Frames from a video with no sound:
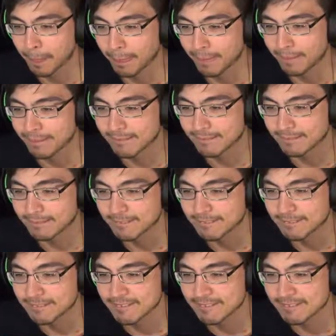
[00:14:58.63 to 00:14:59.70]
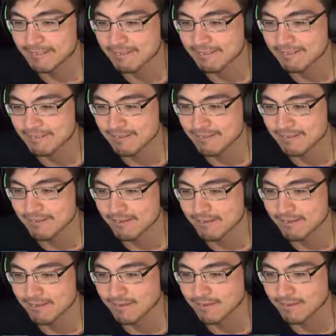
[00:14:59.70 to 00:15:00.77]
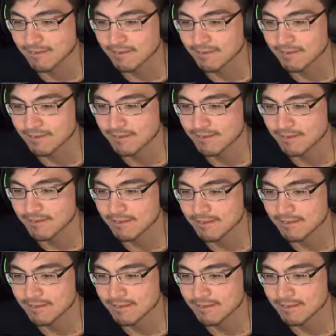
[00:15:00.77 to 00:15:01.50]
[no speech]